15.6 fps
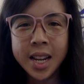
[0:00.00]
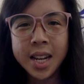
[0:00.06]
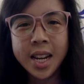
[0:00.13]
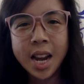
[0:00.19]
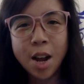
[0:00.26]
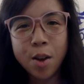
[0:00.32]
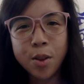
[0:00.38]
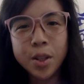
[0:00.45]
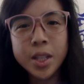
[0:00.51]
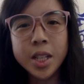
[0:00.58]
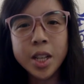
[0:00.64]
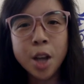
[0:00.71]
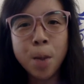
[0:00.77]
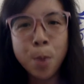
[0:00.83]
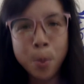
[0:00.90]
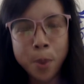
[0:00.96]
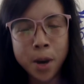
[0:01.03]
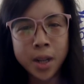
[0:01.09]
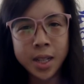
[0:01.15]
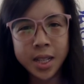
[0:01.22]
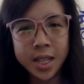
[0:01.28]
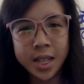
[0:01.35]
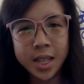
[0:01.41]
Now, there's a couple
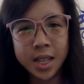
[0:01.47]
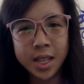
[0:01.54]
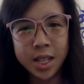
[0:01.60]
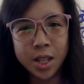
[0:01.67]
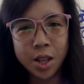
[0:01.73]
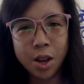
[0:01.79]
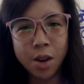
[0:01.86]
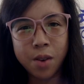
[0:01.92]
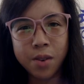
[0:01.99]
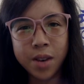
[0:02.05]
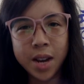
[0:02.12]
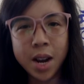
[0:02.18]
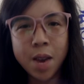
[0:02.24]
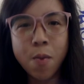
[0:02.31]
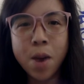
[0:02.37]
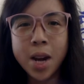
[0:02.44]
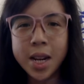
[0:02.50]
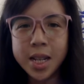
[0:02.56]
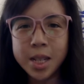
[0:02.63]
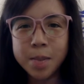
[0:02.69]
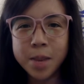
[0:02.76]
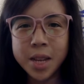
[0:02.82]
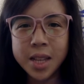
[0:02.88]
parts to this though, and I wanted
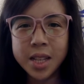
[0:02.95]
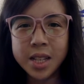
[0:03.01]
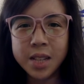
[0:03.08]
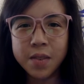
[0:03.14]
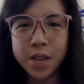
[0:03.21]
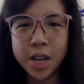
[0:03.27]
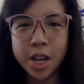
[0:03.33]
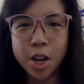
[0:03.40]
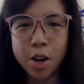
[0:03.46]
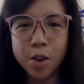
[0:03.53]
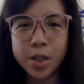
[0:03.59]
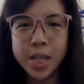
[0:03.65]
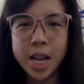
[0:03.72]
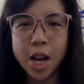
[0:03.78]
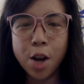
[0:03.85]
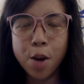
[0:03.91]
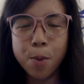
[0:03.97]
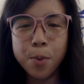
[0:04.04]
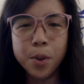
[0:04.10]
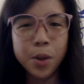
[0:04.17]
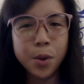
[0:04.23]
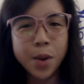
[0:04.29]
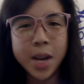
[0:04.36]
to make this video to help
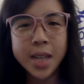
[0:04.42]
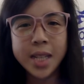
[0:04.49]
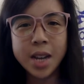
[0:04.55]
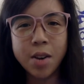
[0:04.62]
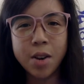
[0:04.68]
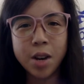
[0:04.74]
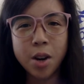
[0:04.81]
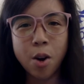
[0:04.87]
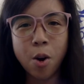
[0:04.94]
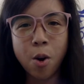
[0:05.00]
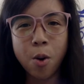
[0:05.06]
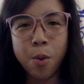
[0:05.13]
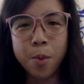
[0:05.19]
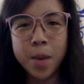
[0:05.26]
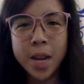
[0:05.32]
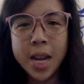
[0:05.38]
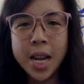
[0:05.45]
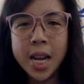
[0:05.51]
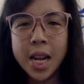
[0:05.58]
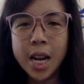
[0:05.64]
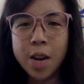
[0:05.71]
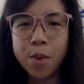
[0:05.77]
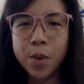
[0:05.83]
you guys out at home
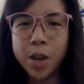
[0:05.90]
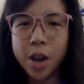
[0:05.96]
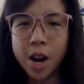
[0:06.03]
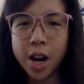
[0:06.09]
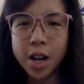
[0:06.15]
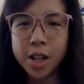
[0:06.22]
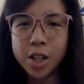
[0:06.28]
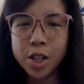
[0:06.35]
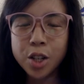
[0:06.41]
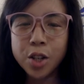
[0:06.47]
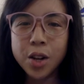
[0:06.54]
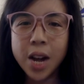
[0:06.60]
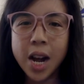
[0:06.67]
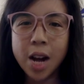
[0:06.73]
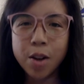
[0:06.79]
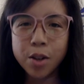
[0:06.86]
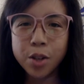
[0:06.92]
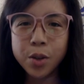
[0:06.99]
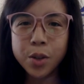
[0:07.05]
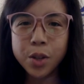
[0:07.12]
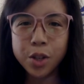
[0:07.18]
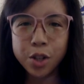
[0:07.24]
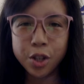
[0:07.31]
in regards to how to
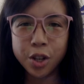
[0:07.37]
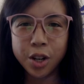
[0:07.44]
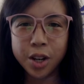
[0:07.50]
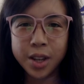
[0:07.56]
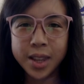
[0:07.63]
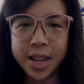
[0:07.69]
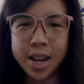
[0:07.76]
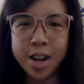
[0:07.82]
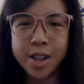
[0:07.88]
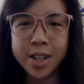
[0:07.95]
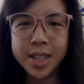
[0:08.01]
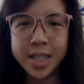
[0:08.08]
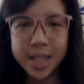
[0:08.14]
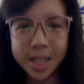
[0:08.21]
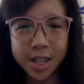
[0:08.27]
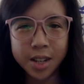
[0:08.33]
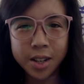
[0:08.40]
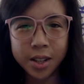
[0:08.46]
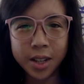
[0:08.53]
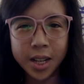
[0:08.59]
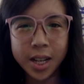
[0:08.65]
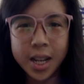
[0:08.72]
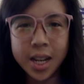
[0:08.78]
ensure that our
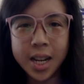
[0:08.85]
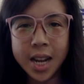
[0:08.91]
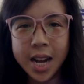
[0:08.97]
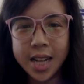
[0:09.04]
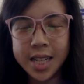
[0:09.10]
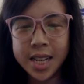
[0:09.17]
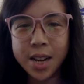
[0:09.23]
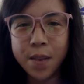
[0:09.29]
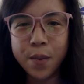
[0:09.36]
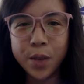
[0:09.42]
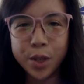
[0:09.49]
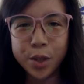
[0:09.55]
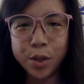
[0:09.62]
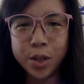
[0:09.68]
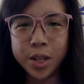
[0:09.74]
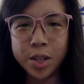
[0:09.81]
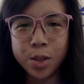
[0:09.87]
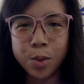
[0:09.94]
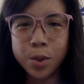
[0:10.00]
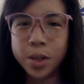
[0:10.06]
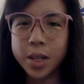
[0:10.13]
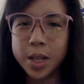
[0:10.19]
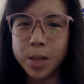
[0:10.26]
Securely content filtering
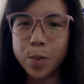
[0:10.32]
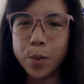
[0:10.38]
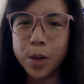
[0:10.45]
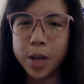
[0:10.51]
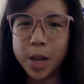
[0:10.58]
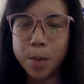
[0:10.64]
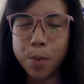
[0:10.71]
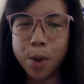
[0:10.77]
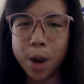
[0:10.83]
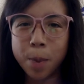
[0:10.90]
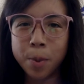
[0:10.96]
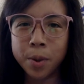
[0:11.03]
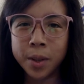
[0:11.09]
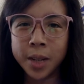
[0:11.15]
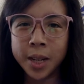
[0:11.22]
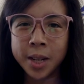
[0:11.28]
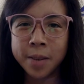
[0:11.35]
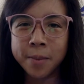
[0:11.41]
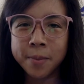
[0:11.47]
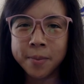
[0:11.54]
tool is working properly.